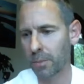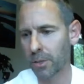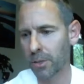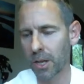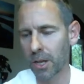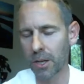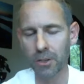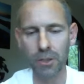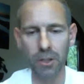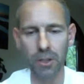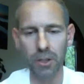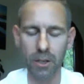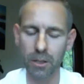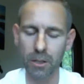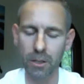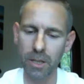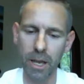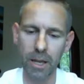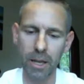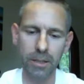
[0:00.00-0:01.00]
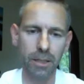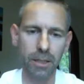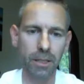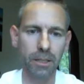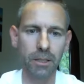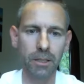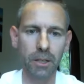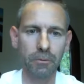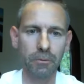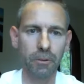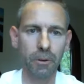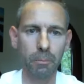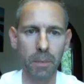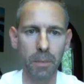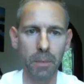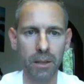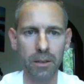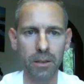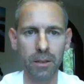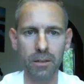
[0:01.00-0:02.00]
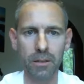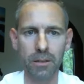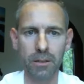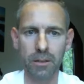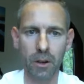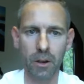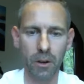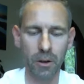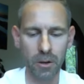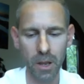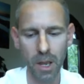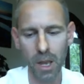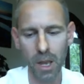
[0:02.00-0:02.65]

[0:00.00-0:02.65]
potentially contacting in different methods. So,